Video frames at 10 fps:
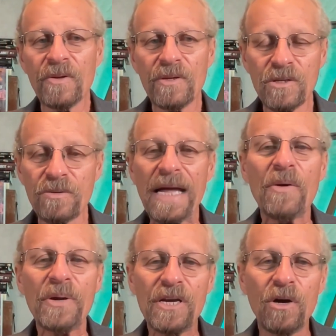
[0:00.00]
So
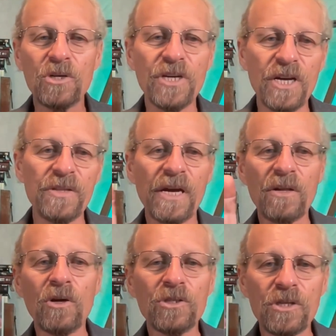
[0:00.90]
now he goes in, they
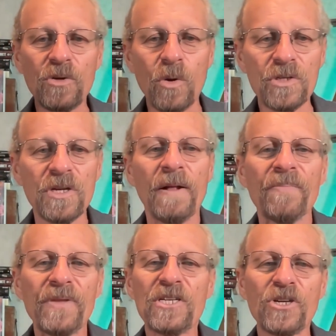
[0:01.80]
close the doors,
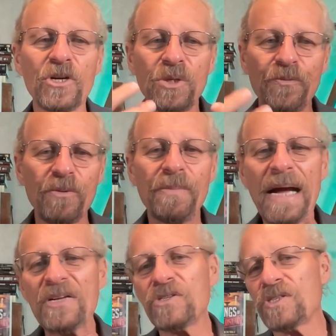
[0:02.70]
they search him for
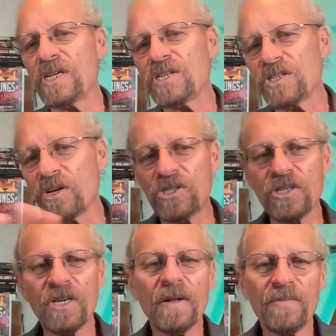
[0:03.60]
matches, they
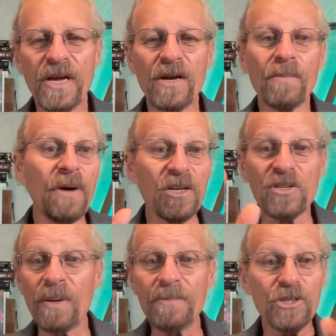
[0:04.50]
search the
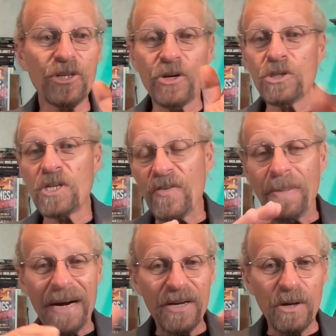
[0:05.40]
Muslims, Jews,
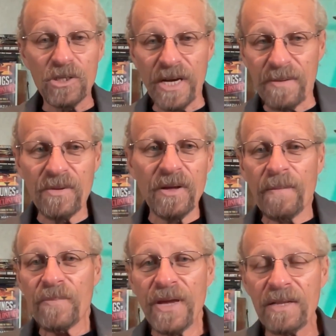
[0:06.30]
everybody goes in,
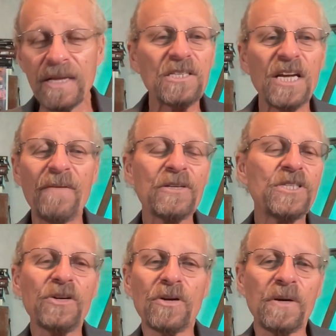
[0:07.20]
unless they have a
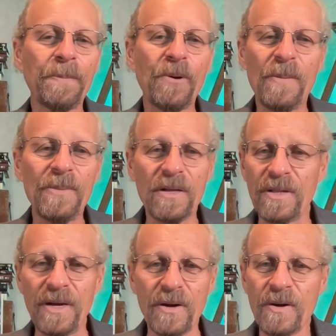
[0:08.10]
secret compartment in
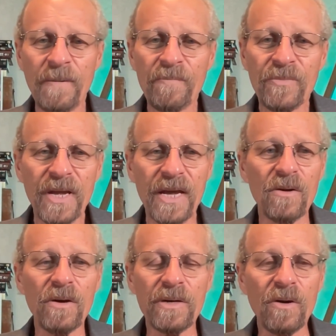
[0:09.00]
there. And
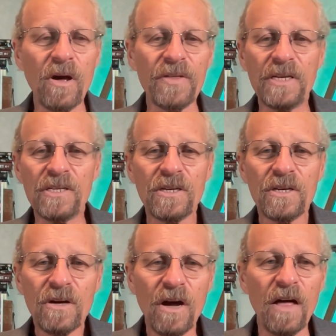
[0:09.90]
all the
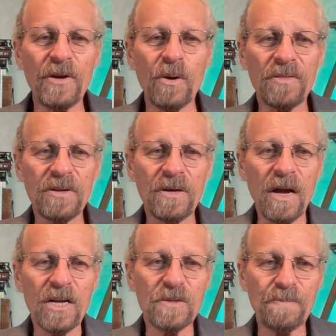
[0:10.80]

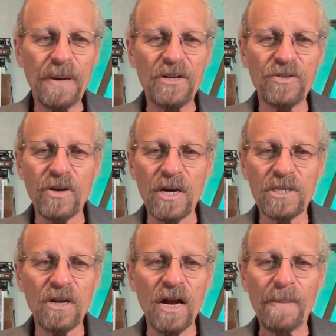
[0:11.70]
Orthodox
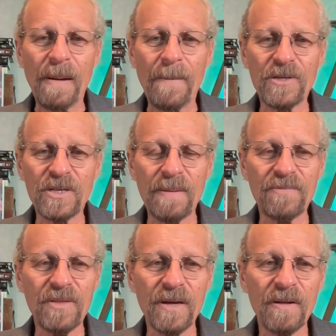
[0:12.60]
patriarchs talk about the same
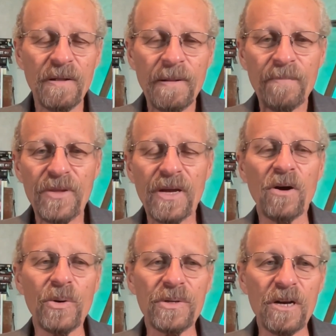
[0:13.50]
thing. They
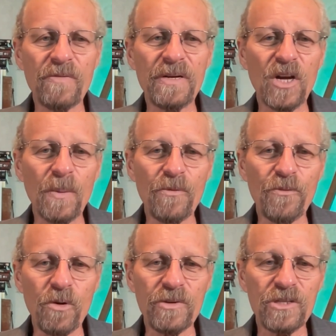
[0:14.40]
go in there, they kneel
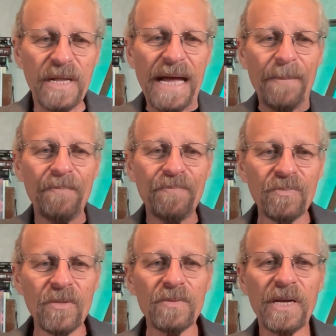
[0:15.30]
before the slab,
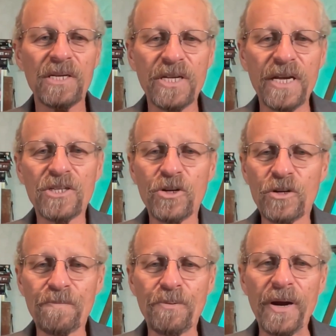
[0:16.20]
they say
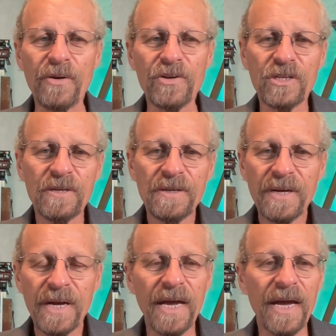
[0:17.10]
certain prayers,
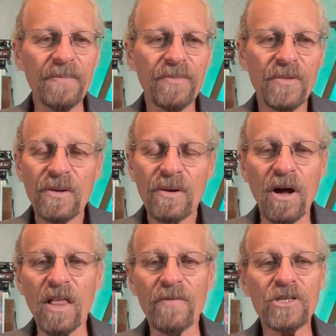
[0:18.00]
and
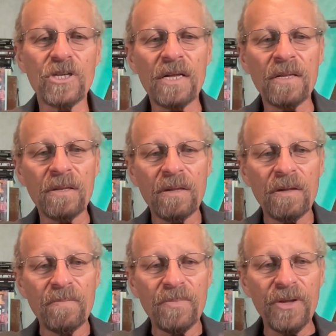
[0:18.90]
all of a sudden,
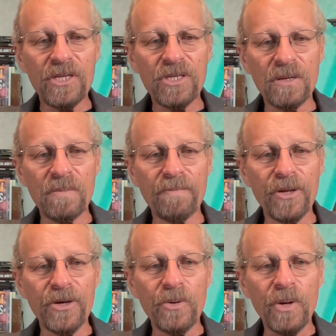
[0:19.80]
this
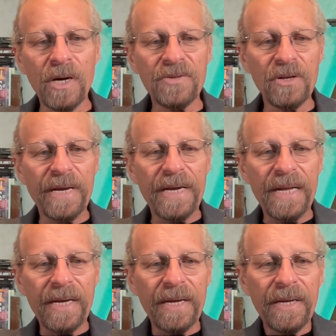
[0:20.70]
blue,
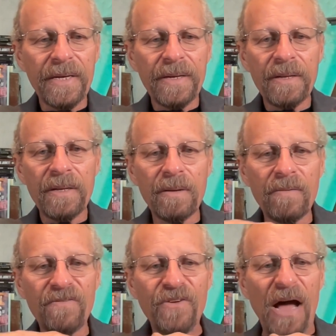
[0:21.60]
undulating,
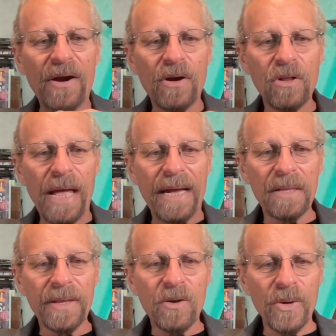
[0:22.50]
fire-like
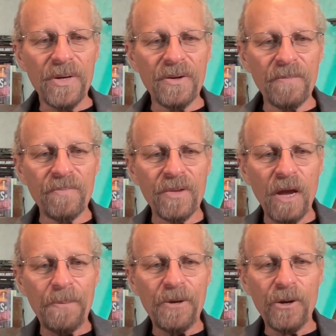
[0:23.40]
liquid
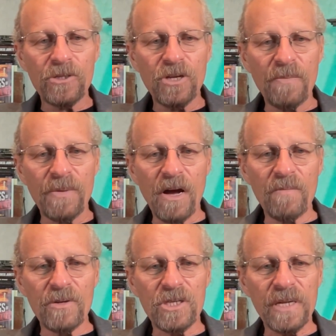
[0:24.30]
appears
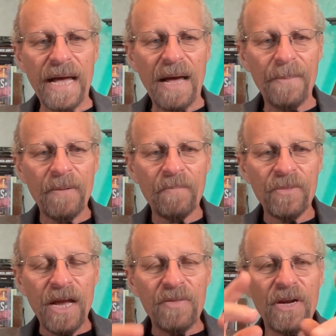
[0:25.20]
on the slab,
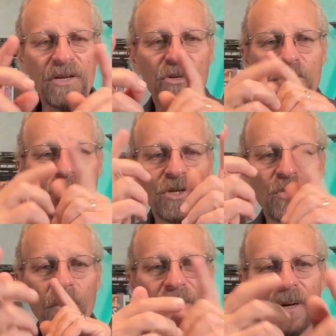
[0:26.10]
and then it turns
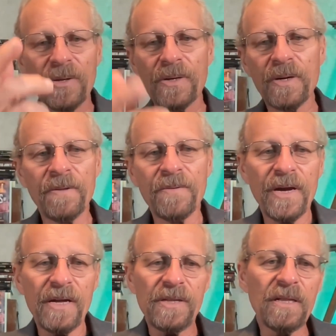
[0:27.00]
into a pillar,
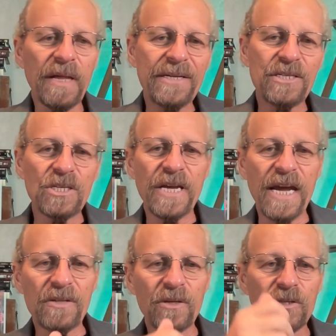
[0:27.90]
and he lights his
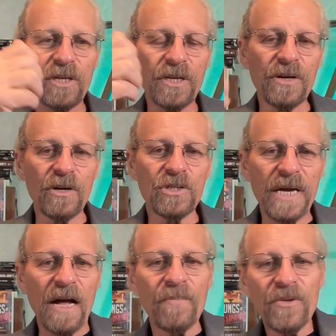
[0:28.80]
candles and he goes
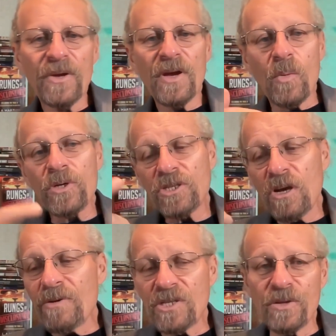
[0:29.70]
out. And we show
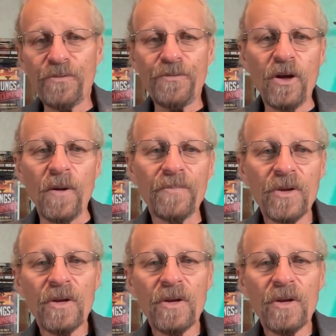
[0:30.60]
this in the film.